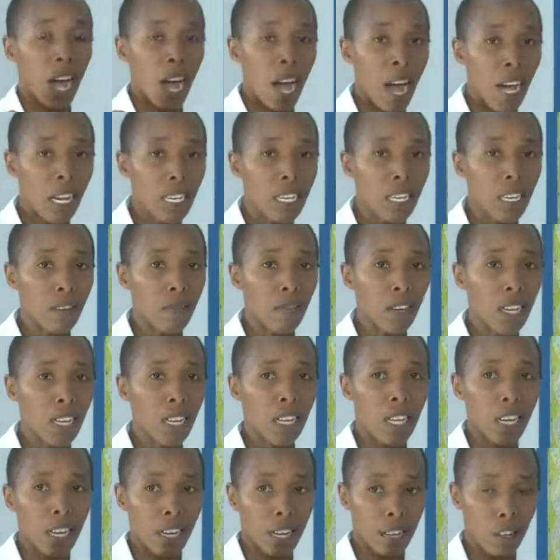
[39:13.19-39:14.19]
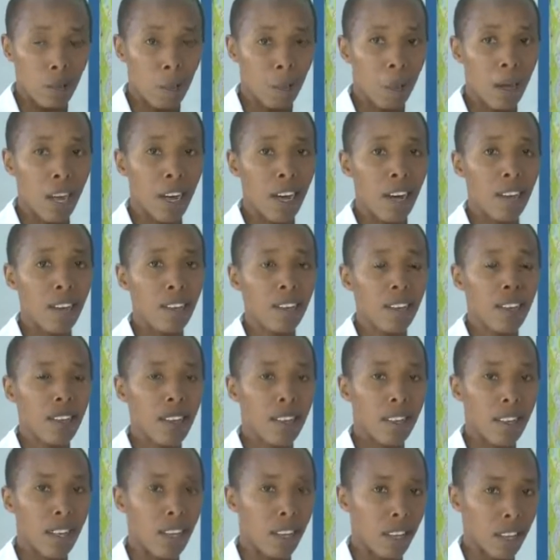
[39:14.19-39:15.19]
actively respiring
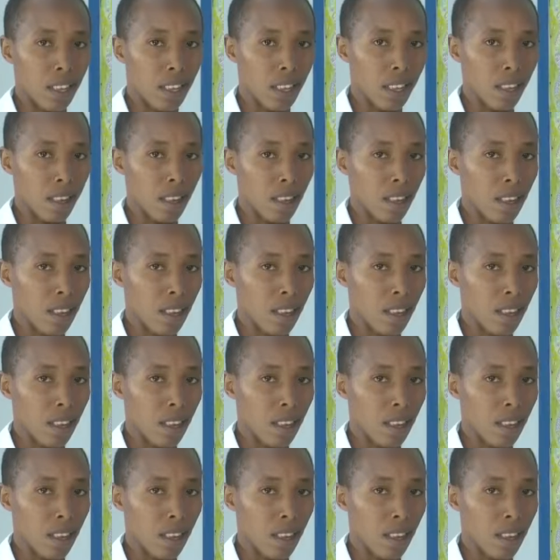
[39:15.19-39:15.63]
cells.